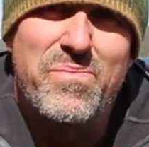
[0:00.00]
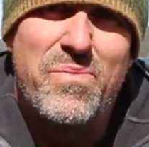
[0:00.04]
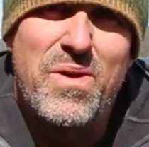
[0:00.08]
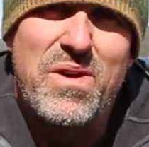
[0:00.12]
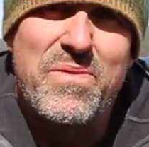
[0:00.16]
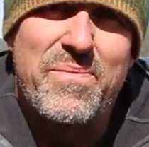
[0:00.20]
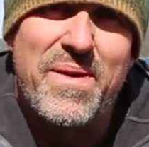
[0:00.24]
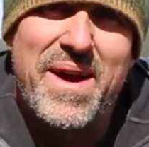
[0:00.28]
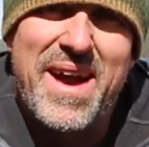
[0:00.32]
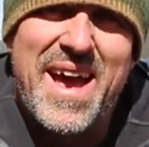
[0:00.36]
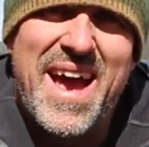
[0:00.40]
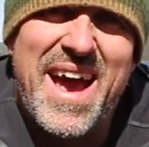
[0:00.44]

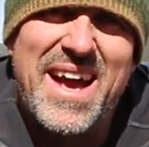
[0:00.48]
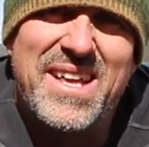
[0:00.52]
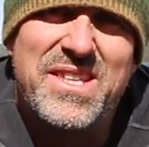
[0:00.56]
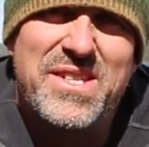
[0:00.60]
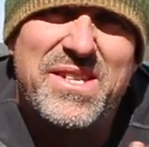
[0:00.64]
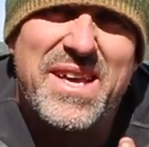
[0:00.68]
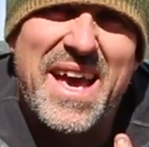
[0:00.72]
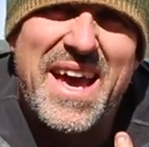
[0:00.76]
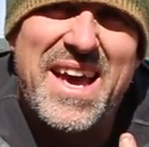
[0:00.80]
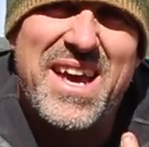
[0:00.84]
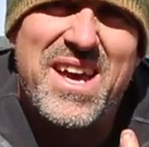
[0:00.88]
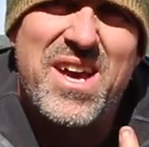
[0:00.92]
with my
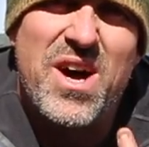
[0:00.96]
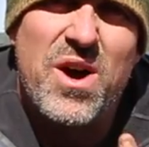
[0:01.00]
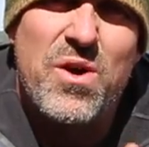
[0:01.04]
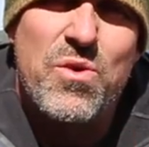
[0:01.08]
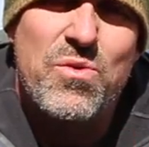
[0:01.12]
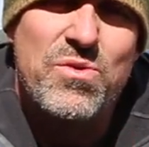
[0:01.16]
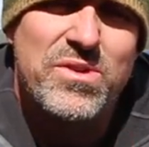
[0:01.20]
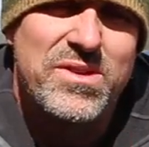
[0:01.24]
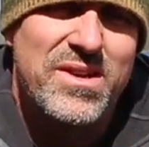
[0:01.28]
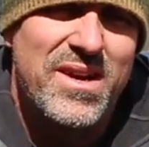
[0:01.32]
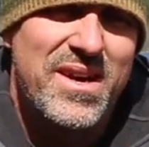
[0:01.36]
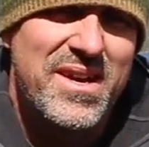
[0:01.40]
hands getting
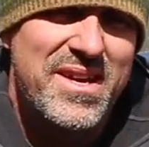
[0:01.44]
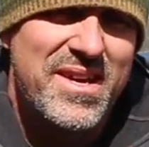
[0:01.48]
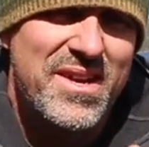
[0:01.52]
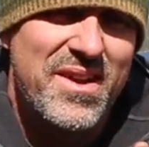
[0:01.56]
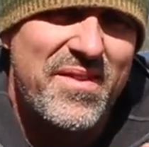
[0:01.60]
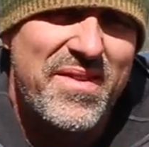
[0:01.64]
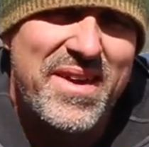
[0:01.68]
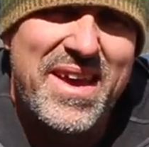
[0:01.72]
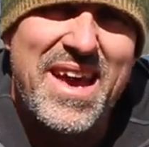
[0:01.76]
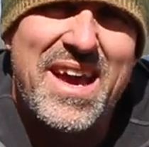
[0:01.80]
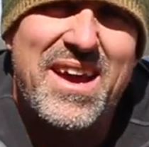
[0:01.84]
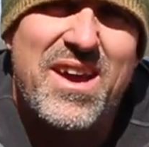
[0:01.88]
cold. Uh,
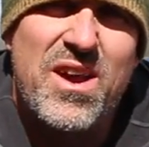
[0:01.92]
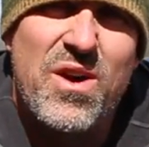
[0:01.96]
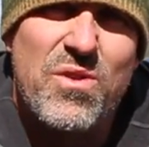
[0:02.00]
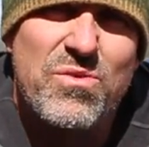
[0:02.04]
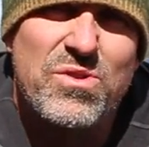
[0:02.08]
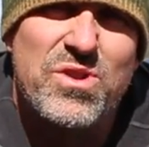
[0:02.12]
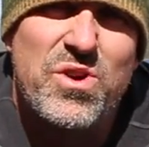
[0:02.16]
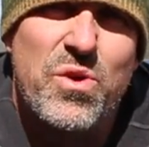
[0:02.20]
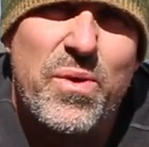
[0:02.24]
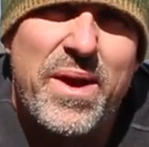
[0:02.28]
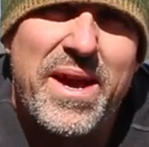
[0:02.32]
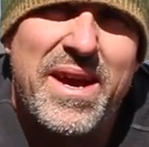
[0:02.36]
you know, they get
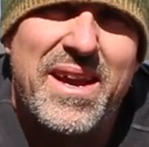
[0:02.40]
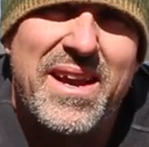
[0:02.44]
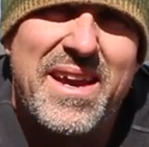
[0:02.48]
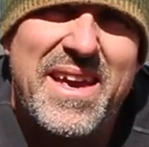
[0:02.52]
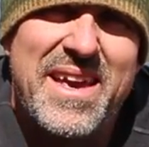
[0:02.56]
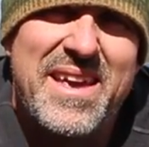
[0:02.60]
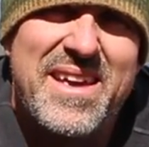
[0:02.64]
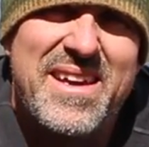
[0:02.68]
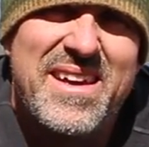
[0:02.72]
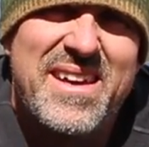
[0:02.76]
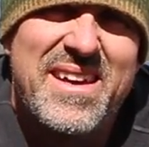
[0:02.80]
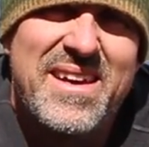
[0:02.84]
cold
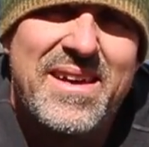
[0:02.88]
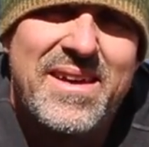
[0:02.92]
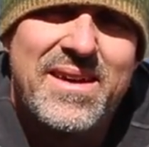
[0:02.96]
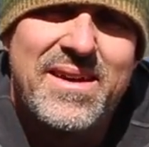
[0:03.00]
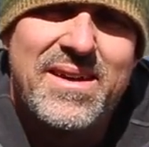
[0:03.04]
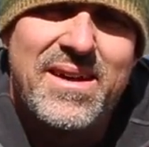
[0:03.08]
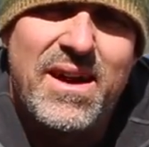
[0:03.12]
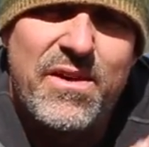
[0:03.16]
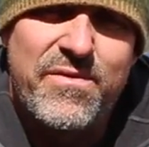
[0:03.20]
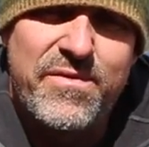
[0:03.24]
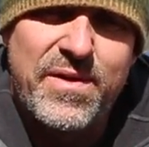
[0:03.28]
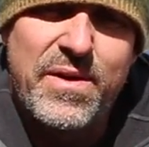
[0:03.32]
quickly.
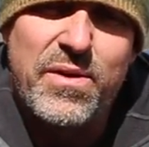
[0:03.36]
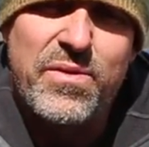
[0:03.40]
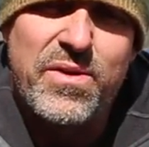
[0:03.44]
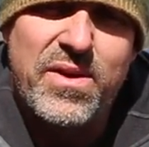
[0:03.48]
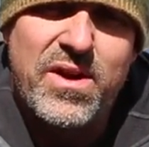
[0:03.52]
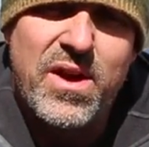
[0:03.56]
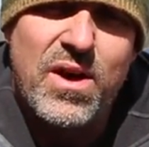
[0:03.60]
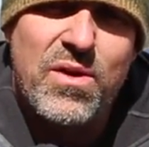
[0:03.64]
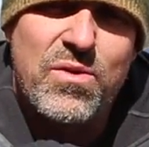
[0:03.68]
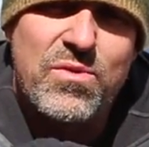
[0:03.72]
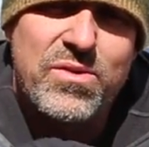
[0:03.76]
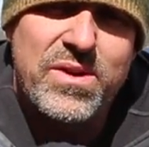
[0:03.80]
I feel
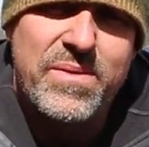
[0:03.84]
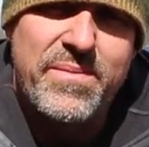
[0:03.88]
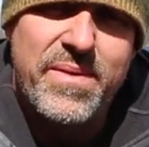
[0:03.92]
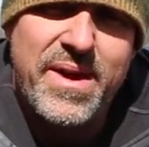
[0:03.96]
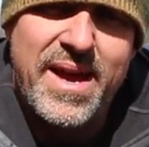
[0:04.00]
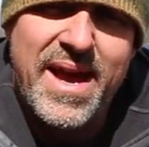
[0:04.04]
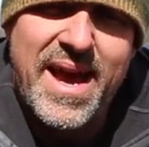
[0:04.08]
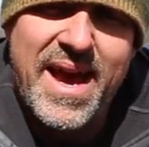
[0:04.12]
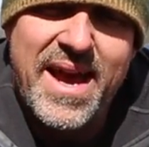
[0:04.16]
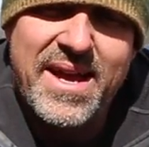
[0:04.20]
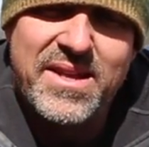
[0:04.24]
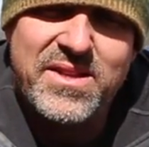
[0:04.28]
the cold in
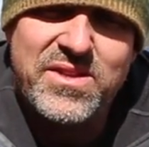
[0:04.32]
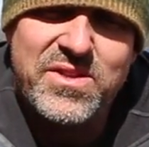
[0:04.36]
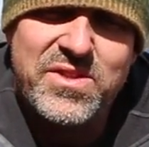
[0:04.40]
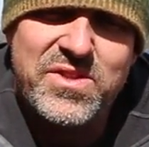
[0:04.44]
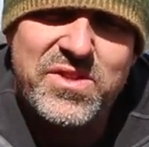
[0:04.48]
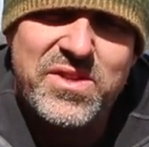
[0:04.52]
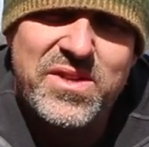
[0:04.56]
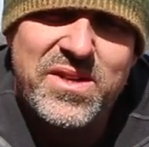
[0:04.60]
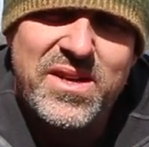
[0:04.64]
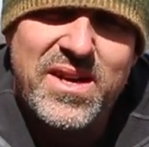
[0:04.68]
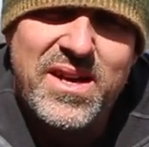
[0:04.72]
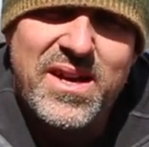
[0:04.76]
my
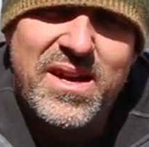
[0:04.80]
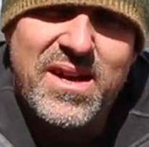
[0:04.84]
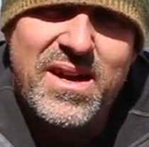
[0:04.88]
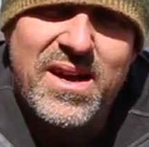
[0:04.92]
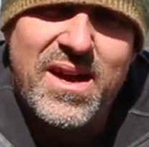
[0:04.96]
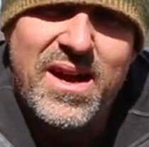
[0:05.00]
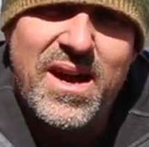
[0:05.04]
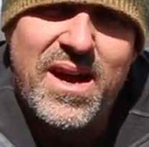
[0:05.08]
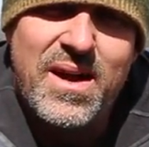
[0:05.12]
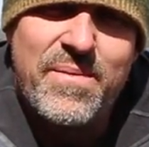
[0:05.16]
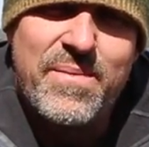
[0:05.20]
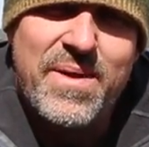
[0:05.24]
hands,
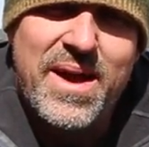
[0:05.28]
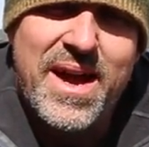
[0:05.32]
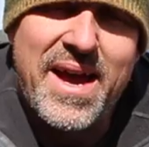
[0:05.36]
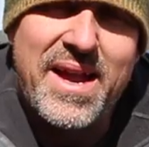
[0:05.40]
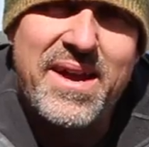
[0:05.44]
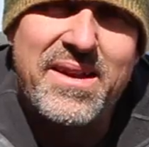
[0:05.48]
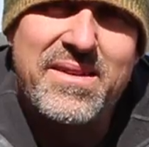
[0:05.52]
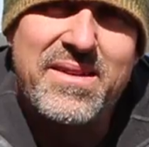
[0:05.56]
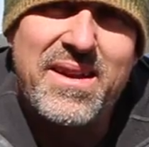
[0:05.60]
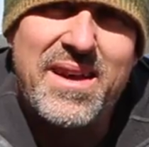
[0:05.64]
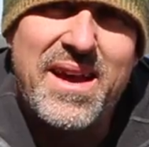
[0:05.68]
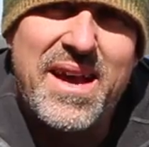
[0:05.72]
um,
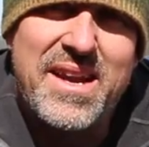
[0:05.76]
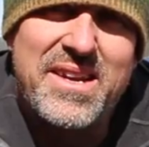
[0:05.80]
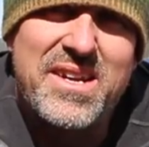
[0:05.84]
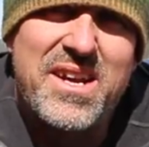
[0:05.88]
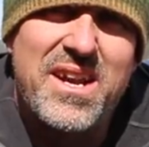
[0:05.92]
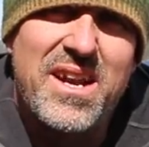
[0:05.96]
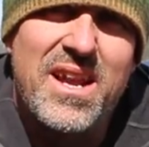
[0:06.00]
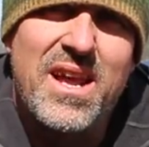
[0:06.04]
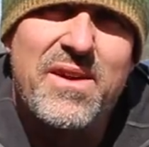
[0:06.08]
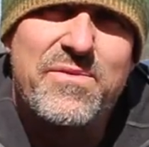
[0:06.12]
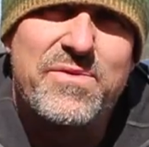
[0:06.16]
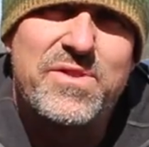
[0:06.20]
and,
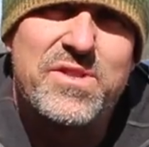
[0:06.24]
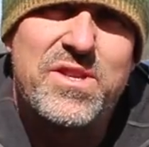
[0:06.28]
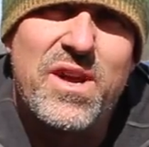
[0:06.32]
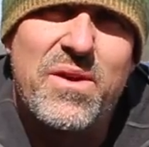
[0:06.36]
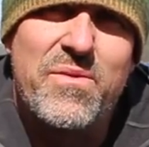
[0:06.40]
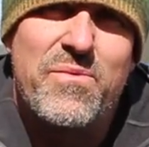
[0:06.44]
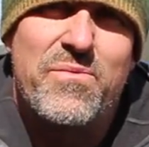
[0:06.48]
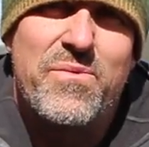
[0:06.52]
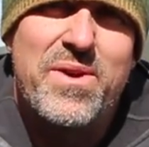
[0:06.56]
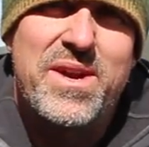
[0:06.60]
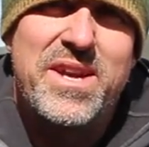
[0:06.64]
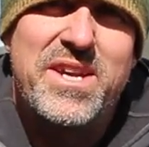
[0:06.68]
and gloves
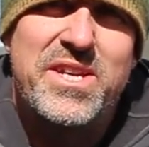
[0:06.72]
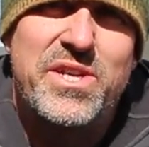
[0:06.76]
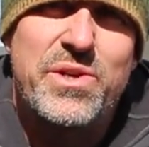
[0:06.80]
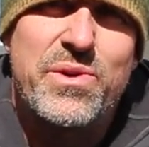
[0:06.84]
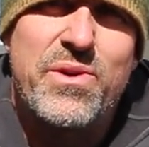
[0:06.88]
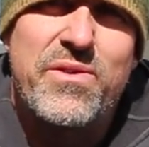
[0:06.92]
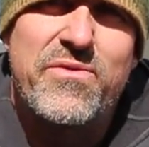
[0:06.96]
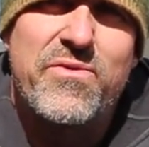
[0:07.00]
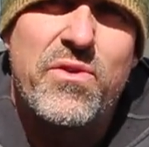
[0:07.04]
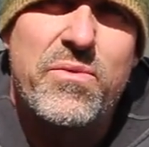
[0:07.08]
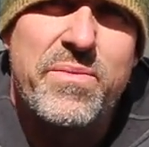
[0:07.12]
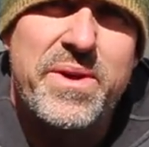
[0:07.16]
don't really
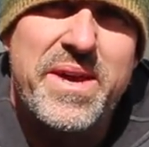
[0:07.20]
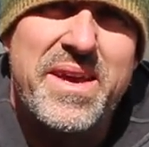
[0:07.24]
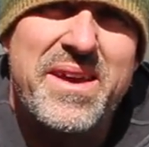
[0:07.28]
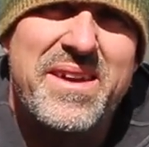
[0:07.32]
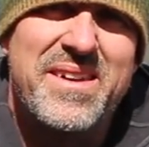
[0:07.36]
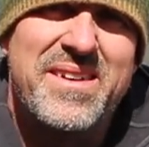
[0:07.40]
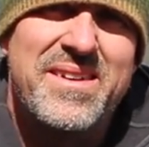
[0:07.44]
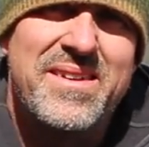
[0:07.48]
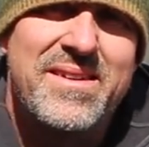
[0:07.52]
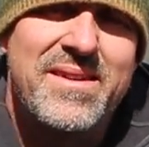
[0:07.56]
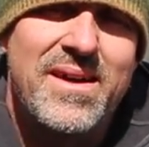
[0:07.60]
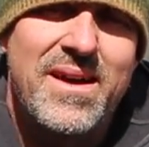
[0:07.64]
do it for me.
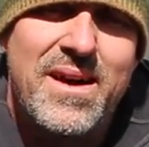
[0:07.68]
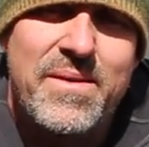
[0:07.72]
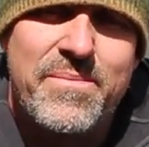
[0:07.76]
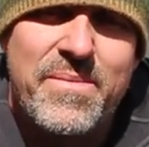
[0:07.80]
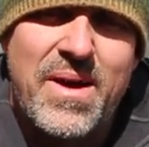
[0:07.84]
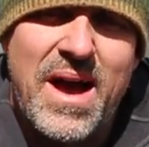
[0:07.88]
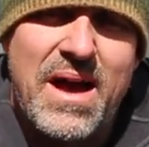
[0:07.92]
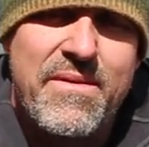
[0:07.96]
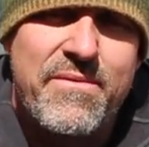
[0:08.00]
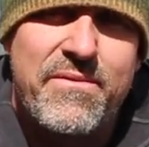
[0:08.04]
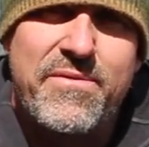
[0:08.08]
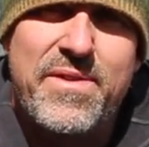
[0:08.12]

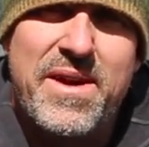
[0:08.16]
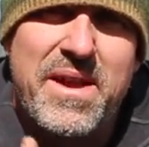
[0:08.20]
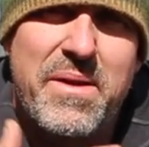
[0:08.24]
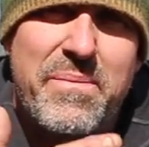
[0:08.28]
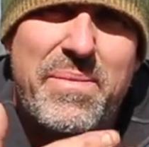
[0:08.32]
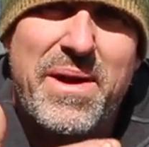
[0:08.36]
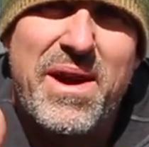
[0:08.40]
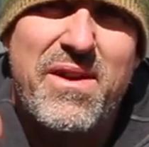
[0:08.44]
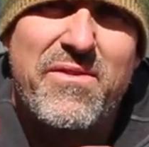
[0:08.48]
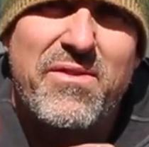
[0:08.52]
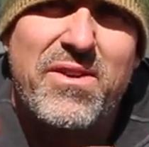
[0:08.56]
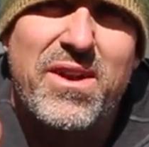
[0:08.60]
Um, I haven't found
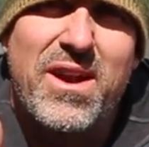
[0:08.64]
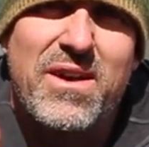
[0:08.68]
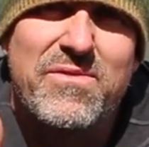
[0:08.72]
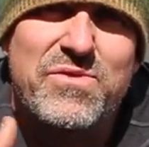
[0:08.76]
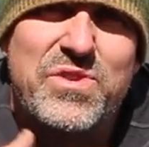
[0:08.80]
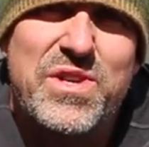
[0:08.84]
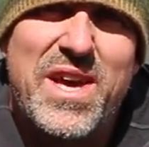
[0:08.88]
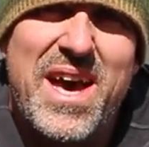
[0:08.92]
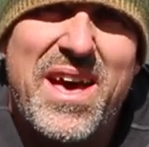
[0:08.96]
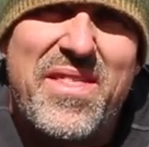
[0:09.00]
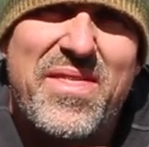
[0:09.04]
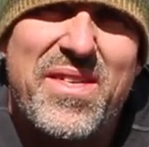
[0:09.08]
a pair of
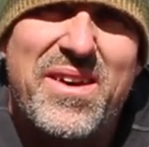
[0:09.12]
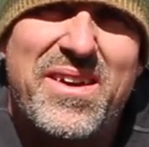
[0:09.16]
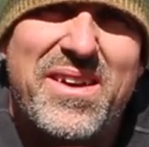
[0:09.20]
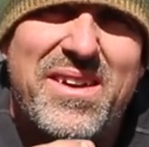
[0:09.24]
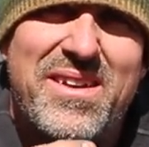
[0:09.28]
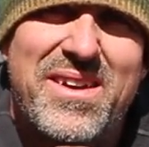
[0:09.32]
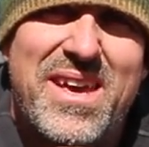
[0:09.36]
gloves yet that